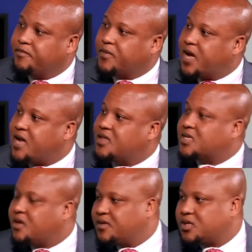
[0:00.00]
hire the
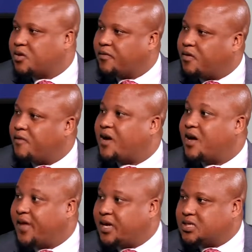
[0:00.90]
services of
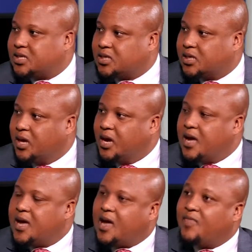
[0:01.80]
other artists.
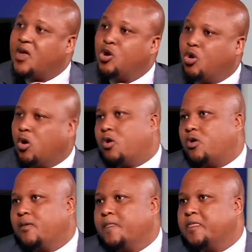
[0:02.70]
And then law,